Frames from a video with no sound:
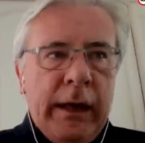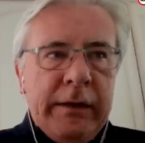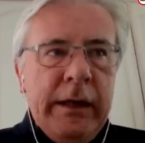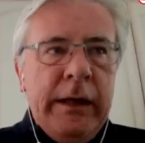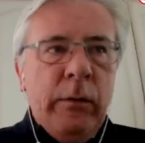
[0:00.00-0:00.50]

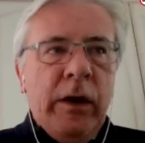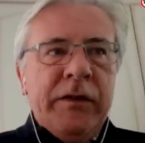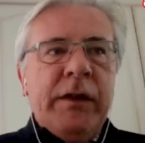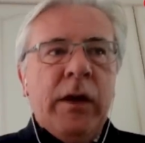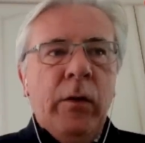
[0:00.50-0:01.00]
That he
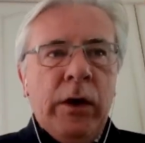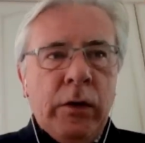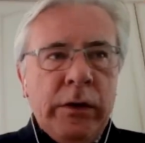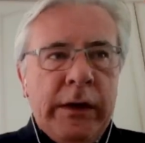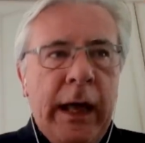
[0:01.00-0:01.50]
wants to go a
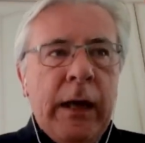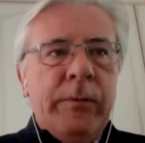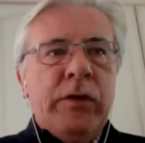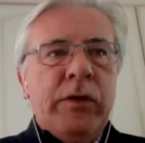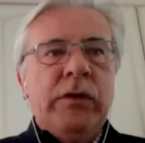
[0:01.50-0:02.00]
good
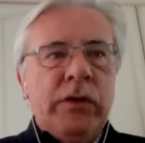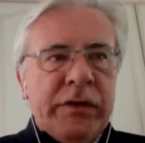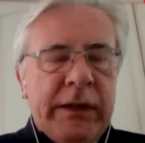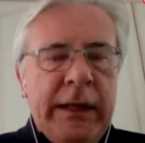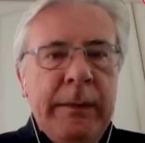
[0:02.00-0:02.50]
gallop,
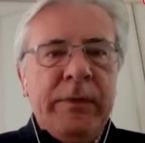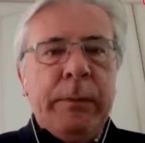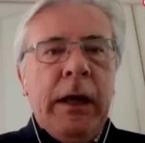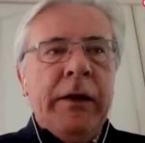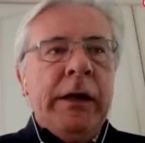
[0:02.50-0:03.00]
just keeps
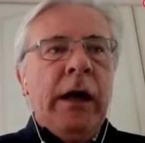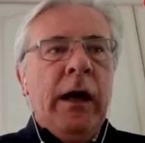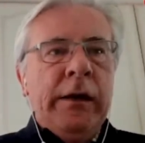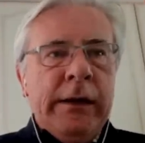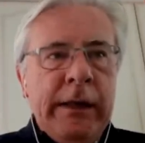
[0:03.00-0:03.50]
plodding
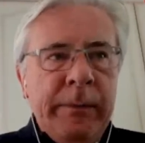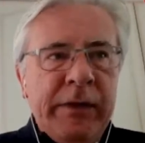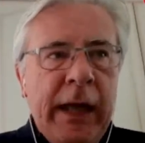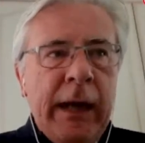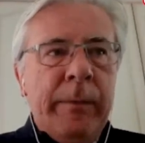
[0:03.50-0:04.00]
on,
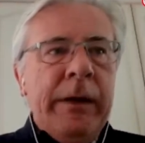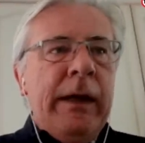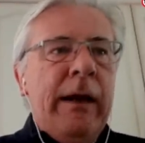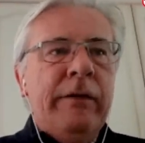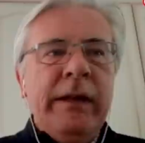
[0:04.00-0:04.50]
keeps
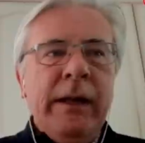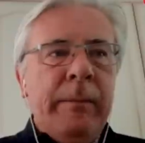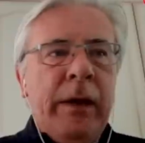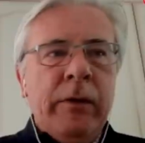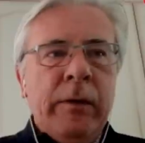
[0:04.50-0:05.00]
galloping. Everything
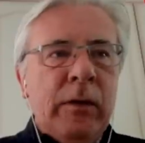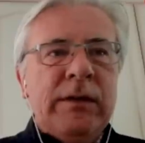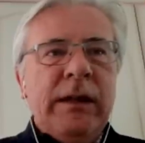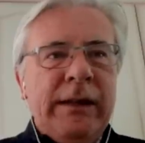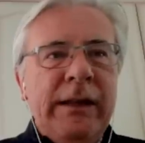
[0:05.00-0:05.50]
about him
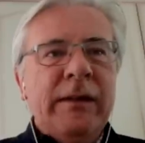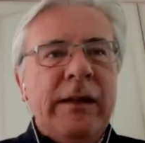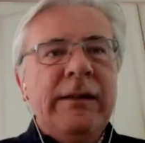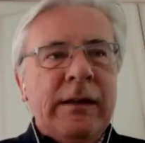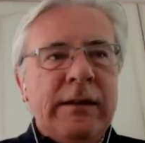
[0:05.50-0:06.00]
looks like he's
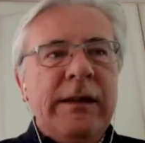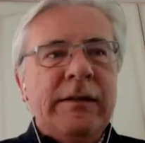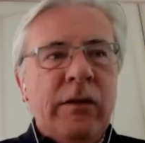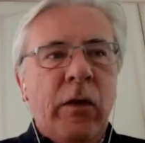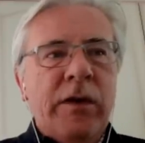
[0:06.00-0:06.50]
a
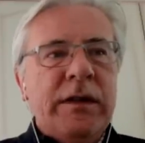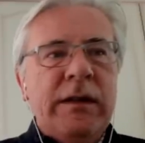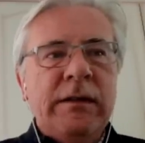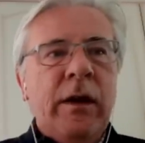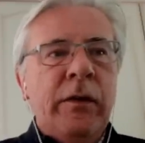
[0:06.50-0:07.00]
decent horse
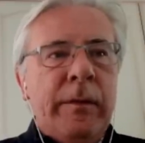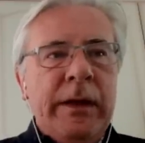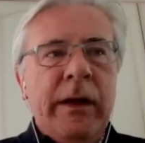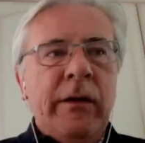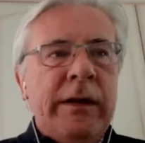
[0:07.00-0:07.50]
and he's going to
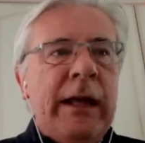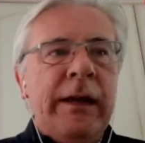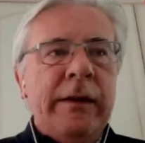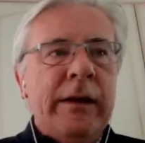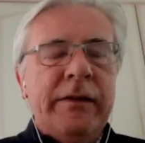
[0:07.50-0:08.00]
be there at the
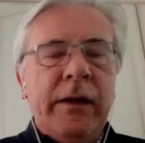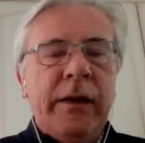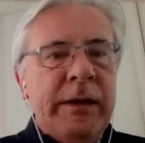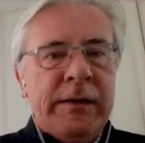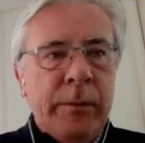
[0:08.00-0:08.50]
end of this.
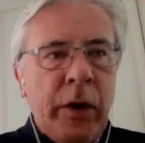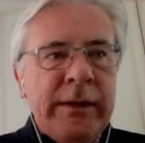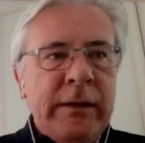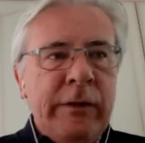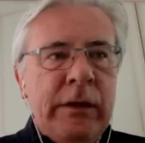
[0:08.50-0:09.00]
I'll be
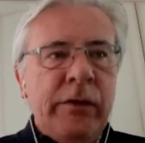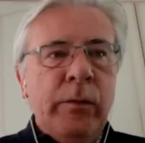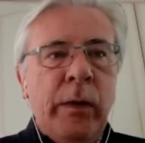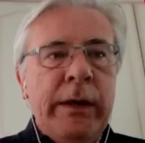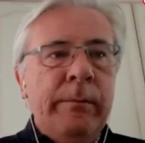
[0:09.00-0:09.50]
surprised if he
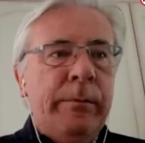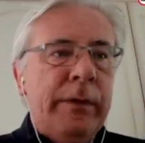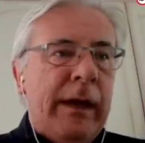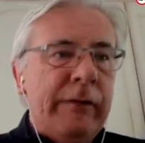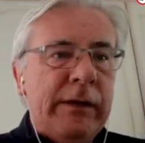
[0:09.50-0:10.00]
doesn't win.
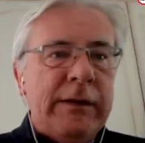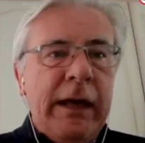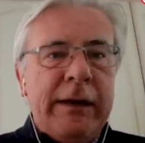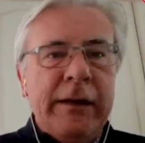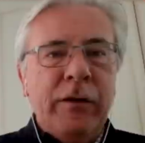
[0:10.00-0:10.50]
But having
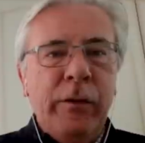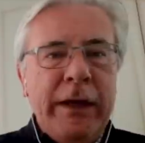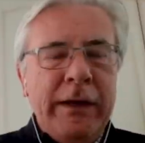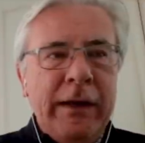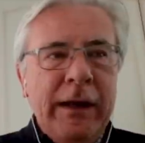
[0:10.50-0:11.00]
said that, the
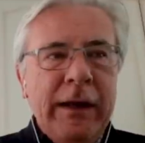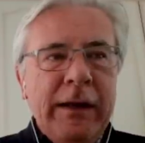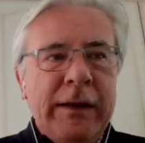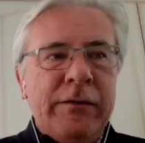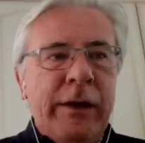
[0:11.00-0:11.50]
way that
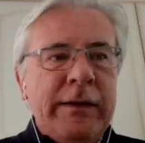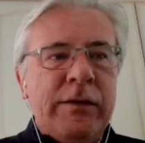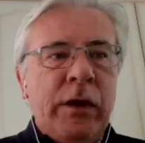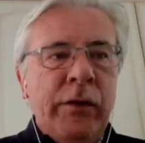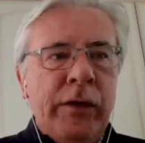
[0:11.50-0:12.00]
this race
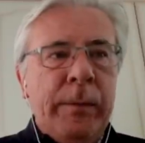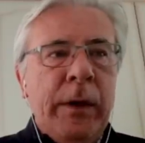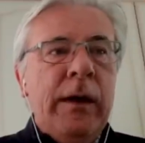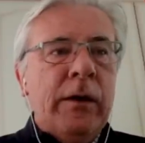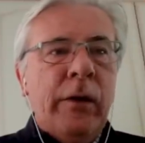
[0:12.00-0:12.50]
throws
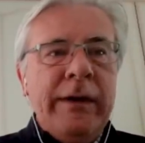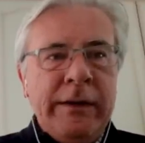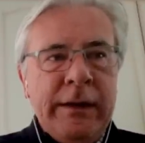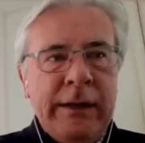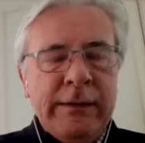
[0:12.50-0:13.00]
up
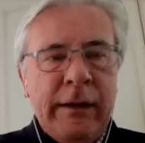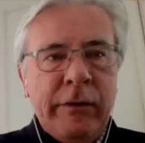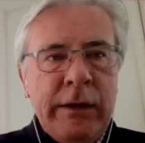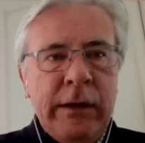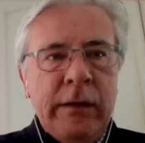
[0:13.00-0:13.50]
crazy things
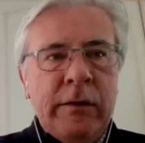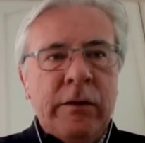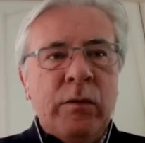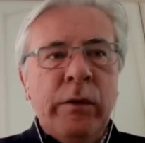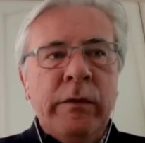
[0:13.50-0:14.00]
every year,
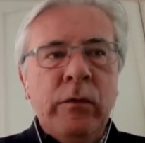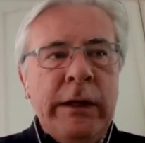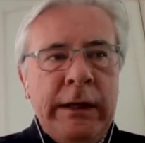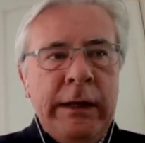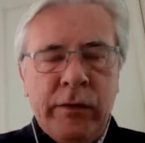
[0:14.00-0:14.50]
there's one
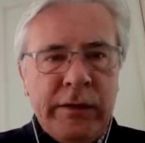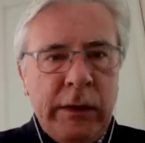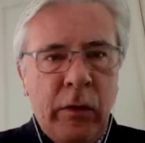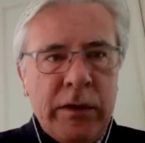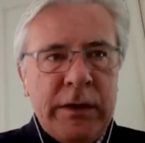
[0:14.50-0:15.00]
really
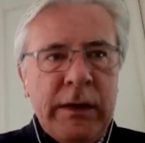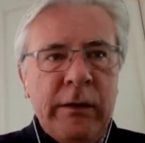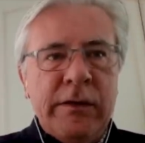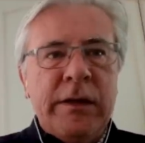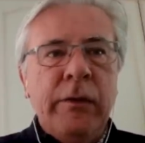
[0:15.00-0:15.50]
interesting horse in
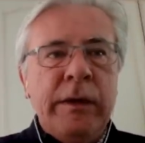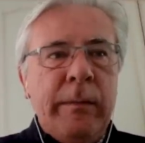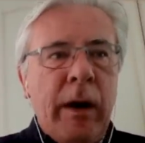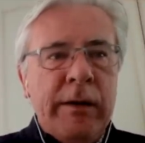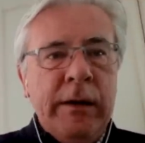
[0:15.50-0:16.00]
here. Yeah. It's Tony
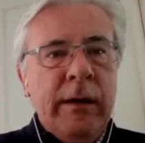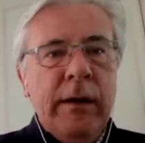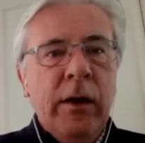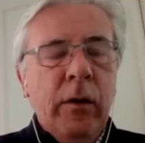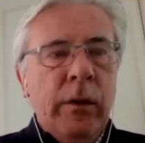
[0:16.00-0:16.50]
Martin,
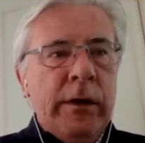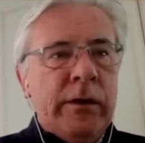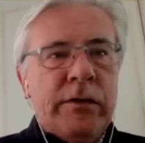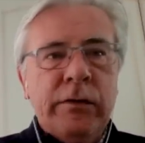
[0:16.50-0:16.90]
one of the